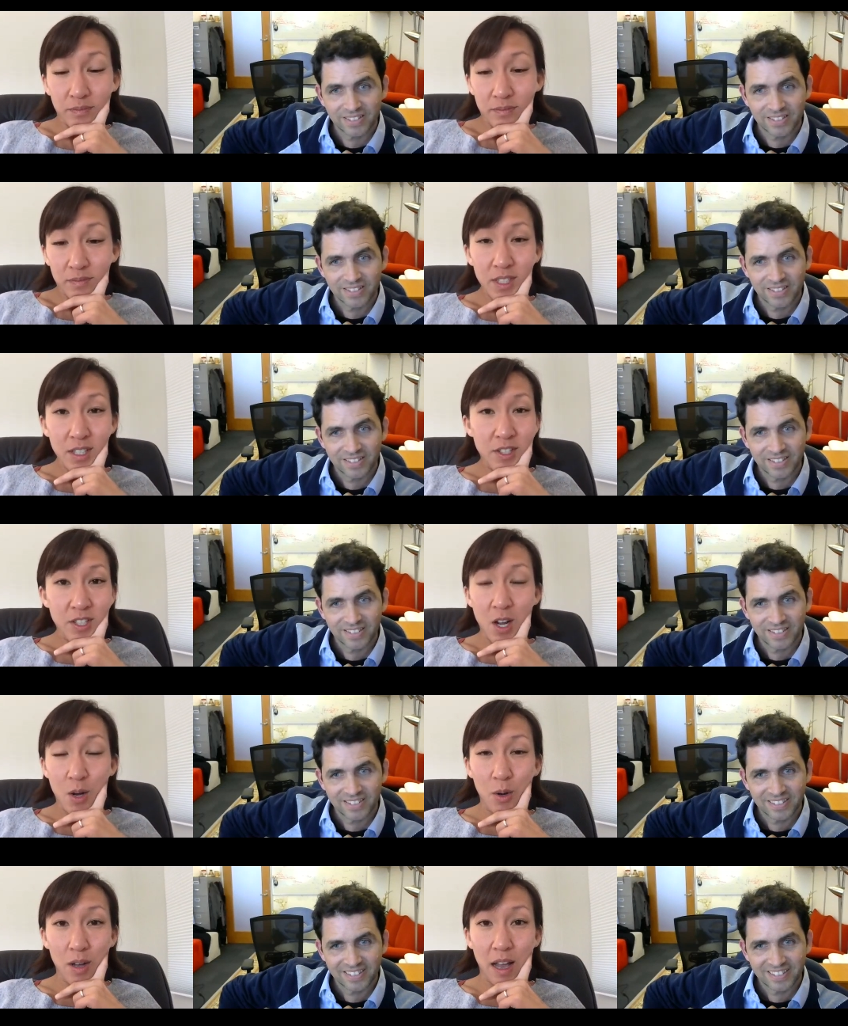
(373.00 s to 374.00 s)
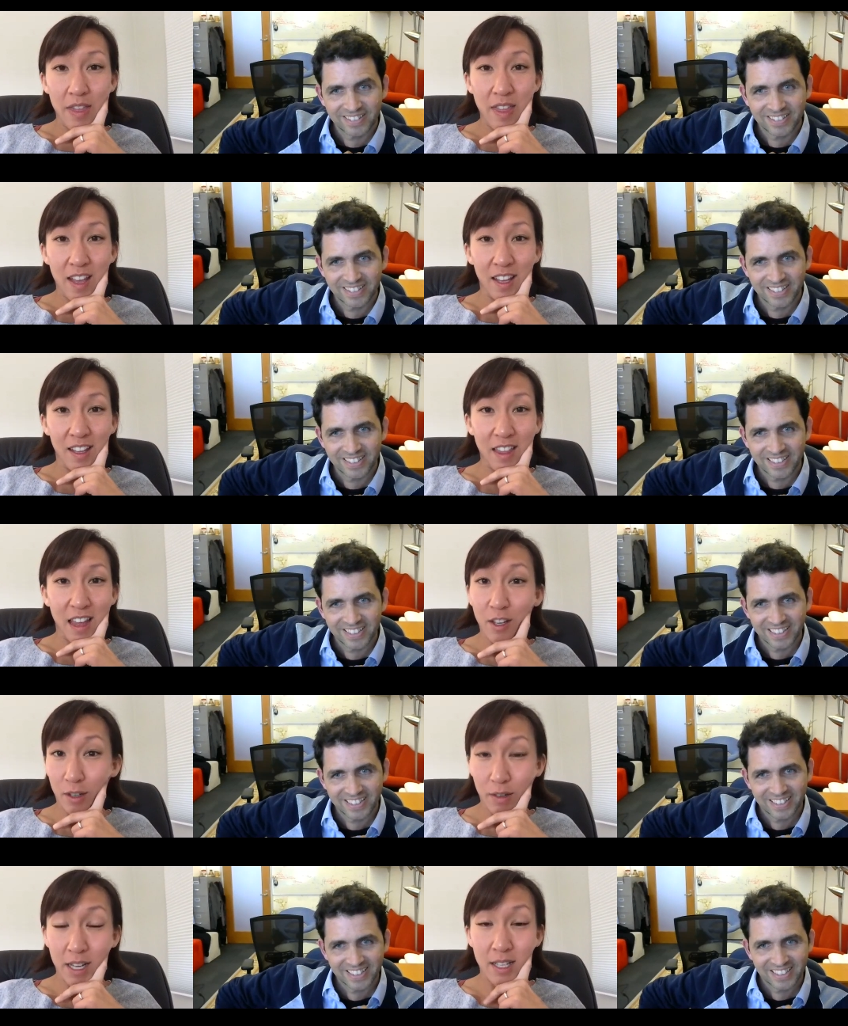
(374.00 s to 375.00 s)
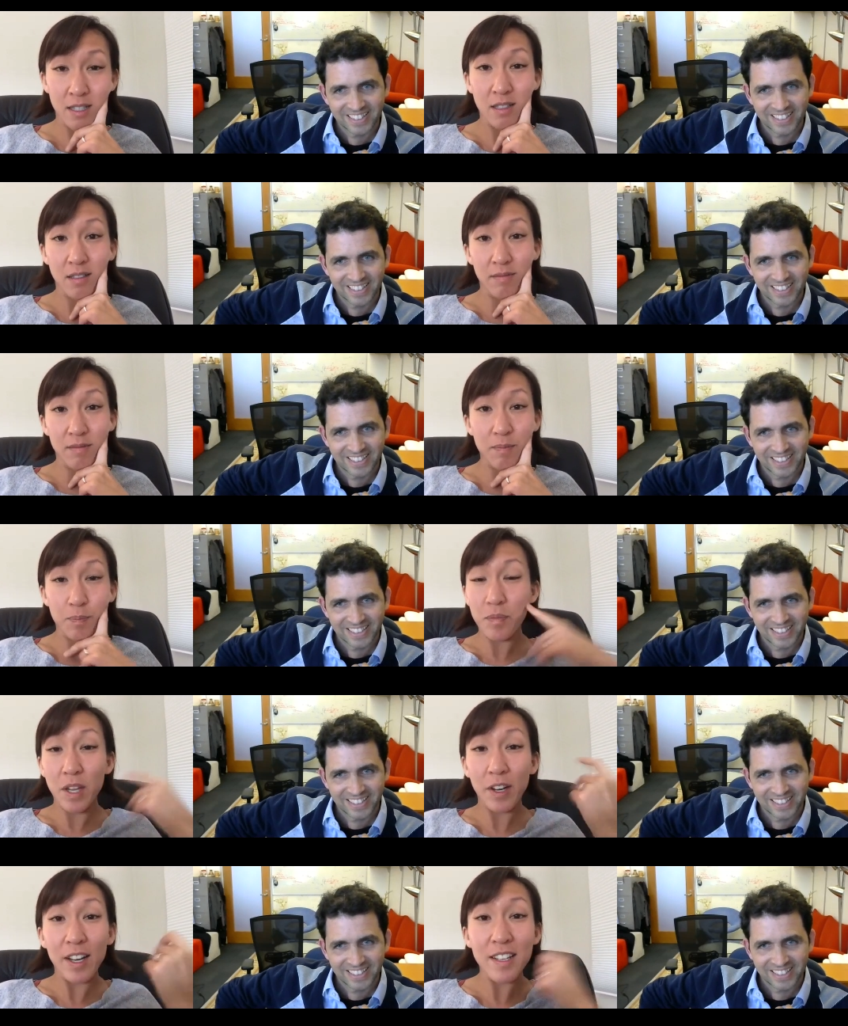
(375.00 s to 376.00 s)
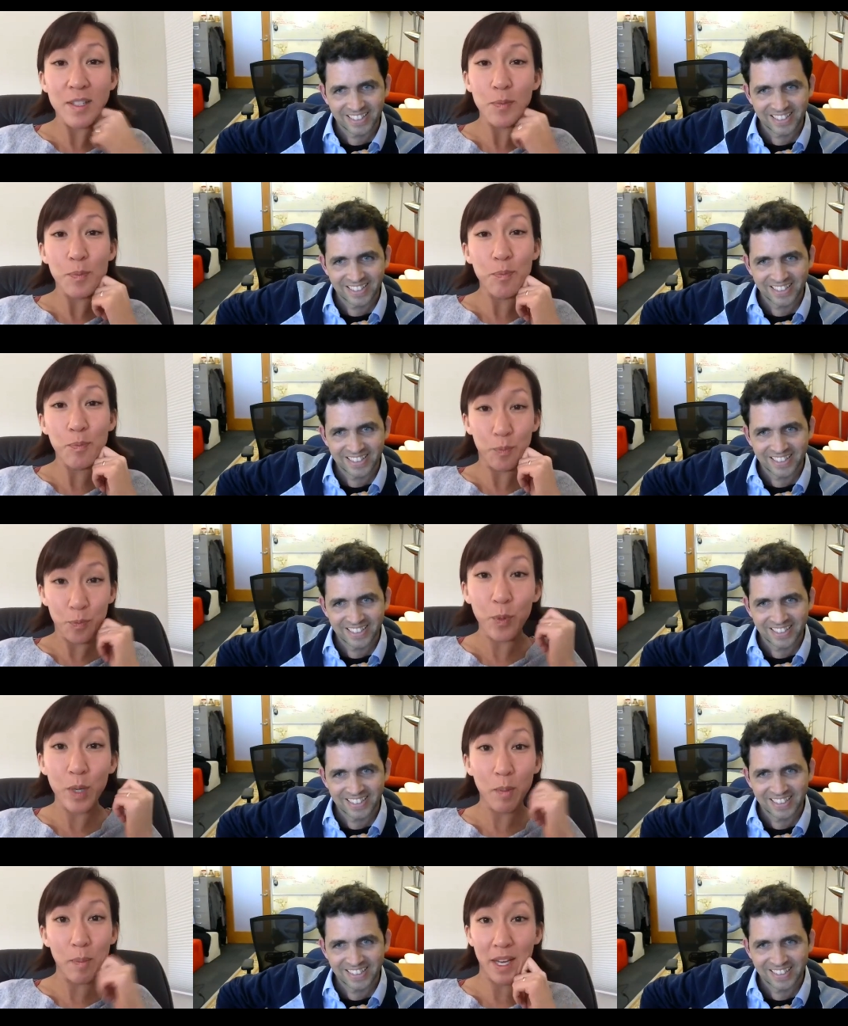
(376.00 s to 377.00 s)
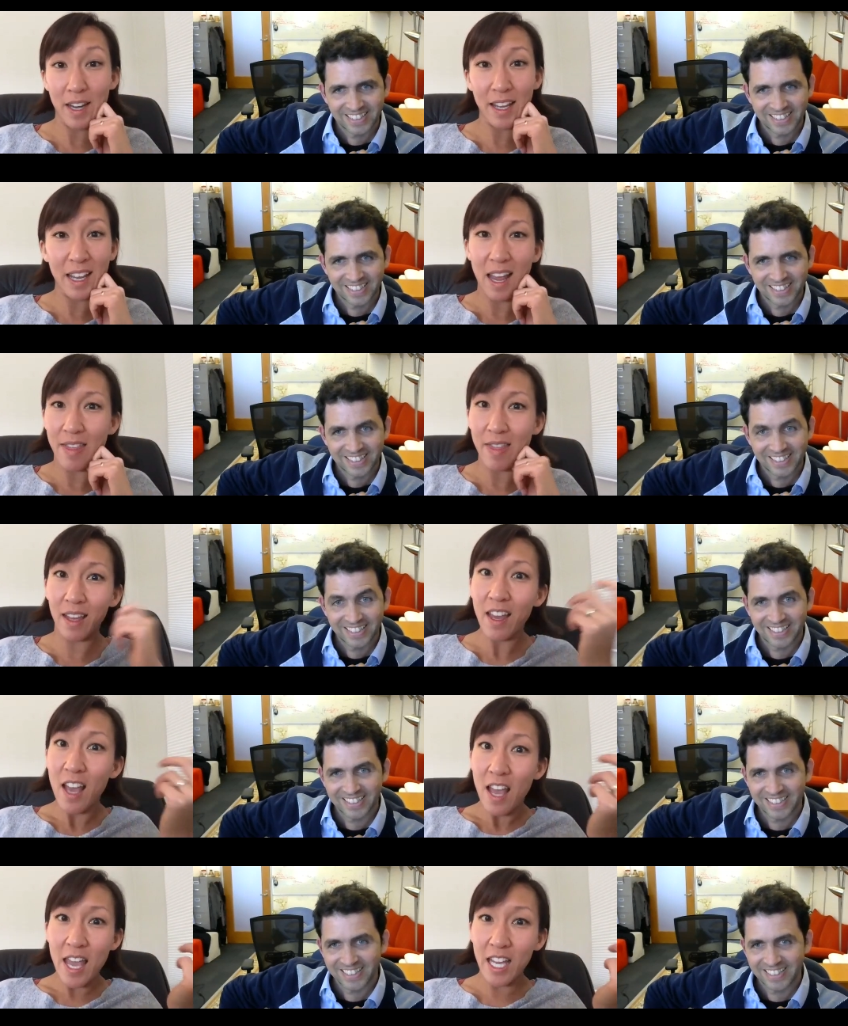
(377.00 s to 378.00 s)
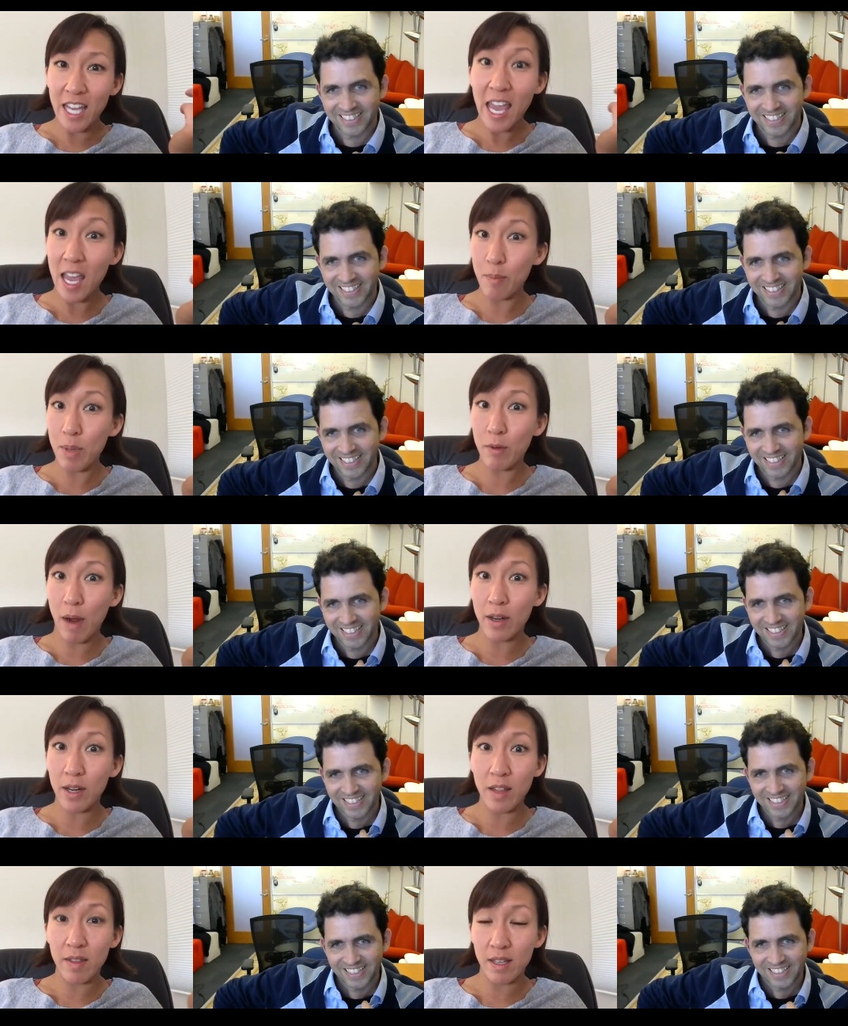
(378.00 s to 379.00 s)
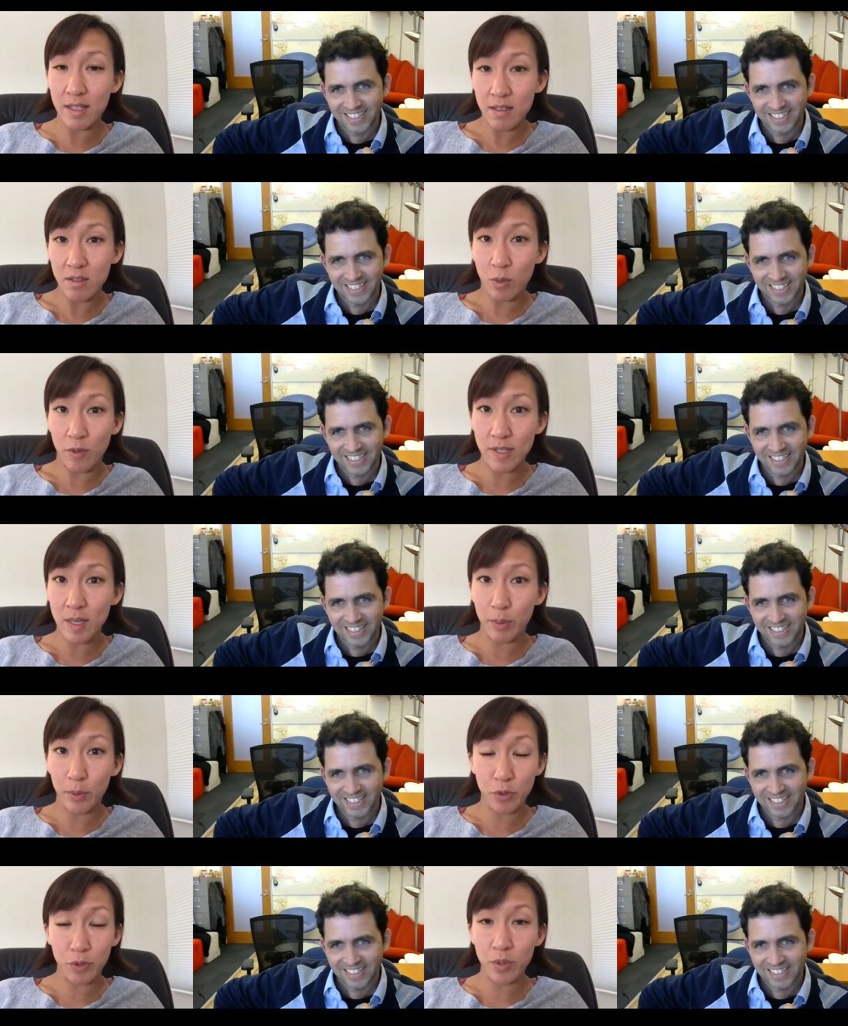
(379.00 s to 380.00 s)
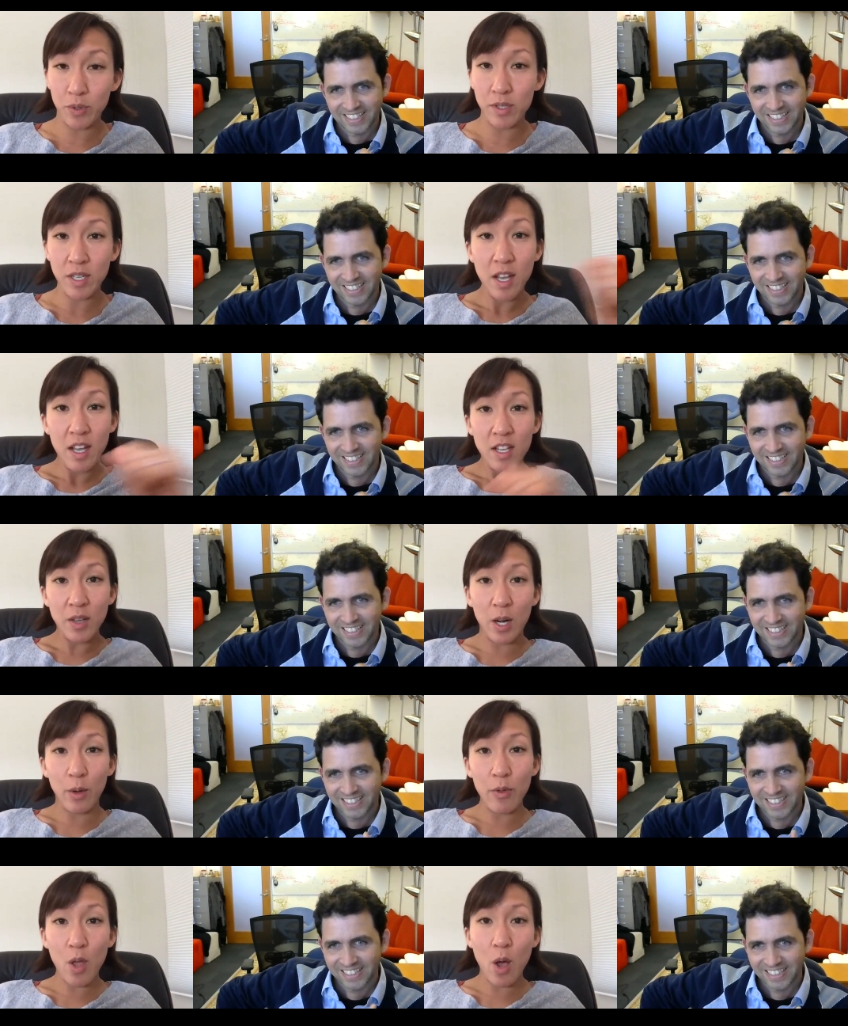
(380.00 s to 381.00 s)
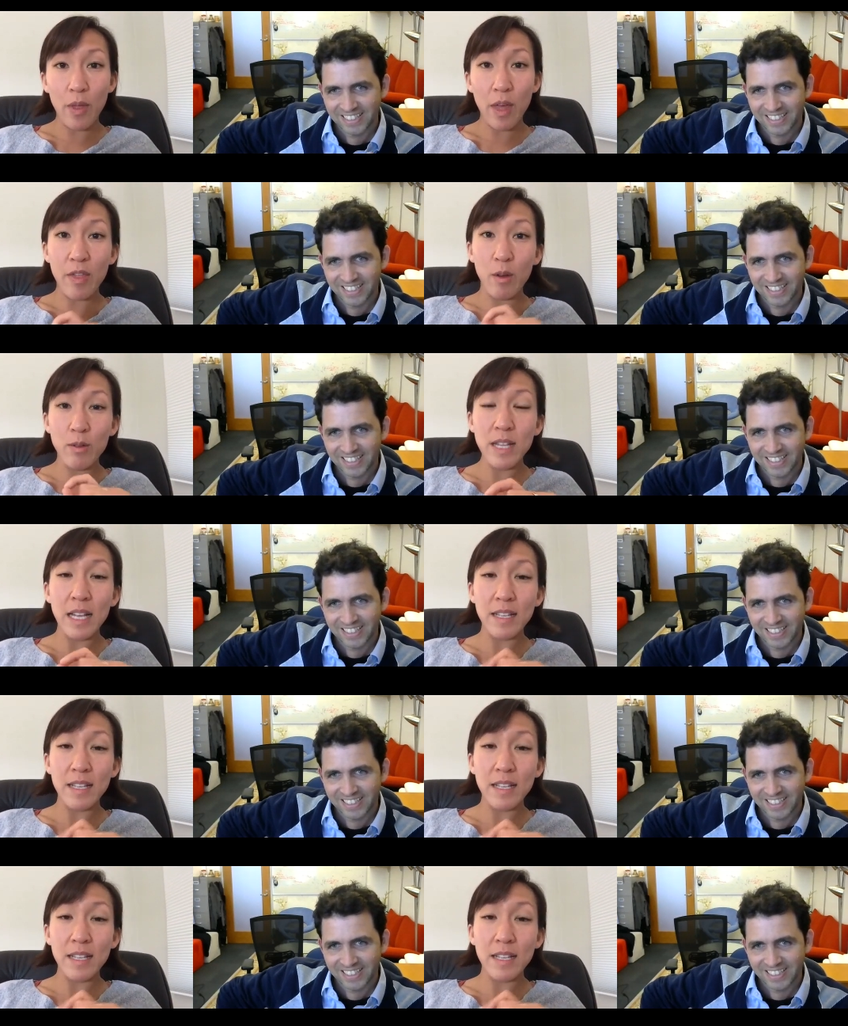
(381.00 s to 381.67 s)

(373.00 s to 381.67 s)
Speaker 1: so I think that there is there is real meaning and I think it can be grounded in these sort of simple truths. So I don't know that those necessarily